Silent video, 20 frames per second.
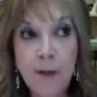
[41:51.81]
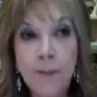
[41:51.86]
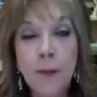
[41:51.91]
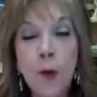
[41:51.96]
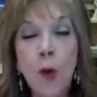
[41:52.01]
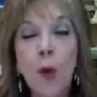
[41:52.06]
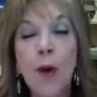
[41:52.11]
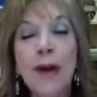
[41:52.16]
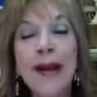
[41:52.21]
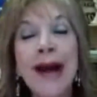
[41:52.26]

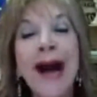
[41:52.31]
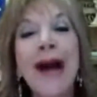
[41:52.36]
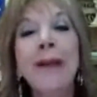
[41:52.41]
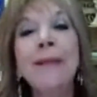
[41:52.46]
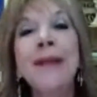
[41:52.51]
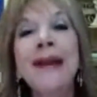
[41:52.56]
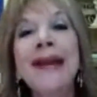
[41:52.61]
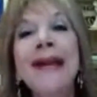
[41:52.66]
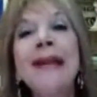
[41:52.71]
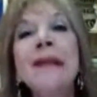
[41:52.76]
when I'm
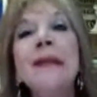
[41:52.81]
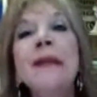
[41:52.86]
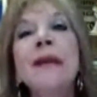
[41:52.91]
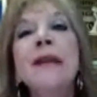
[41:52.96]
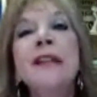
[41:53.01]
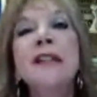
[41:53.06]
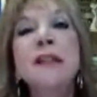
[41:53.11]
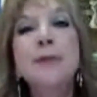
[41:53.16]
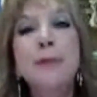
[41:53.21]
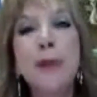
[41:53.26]
in the
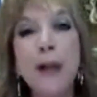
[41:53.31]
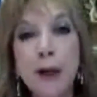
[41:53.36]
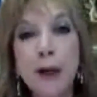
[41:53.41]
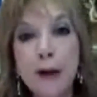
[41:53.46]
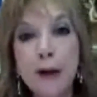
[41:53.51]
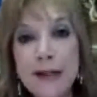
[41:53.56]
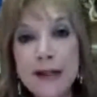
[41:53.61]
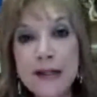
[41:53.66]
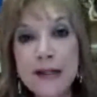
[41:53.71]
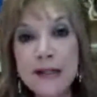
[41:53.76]

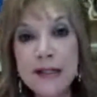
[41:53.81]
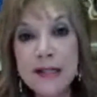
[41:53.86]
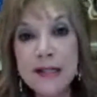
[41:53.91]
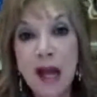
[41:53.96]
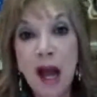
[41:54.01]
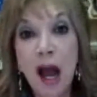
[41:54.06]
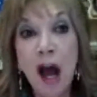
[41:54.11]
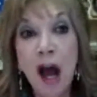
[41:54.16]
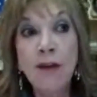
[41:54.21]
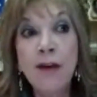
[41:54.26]
experience
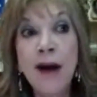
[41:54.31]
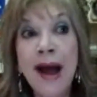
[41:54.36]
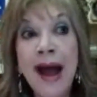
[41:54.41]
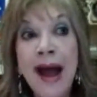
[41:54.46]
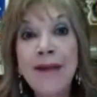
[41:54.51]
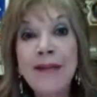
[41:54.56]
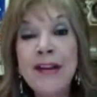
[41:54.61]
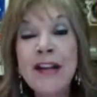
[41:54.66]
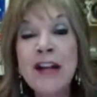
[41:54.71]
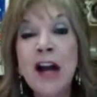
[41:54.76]
of
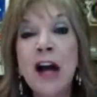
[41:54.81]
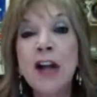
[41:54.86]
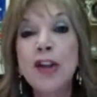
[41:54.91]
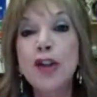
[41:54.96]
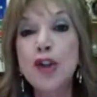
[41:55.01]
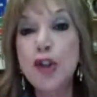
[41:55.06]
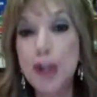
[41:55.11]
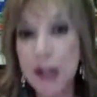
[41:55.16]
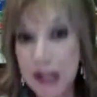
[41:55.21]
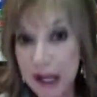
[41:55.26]
having
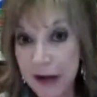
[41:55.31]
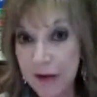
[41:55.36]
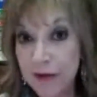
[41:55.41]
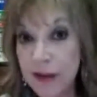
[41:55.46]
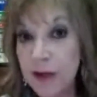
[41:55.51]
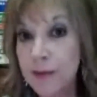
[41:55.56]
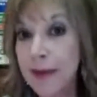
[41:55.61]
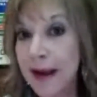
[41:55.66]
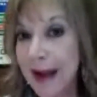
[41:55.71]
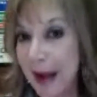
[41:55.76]
achieved
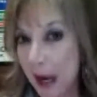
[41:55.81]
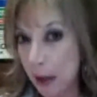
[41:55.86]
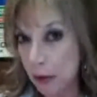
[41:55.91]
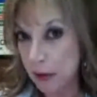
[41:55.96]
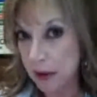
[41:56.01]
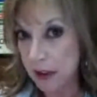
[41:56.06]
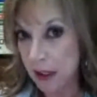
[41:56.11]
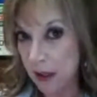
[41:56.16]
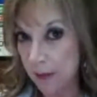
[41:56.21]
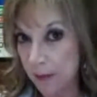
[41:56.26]
my
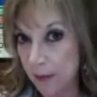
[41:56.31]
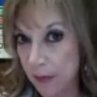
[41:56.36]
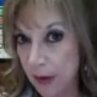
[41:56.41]
outcome.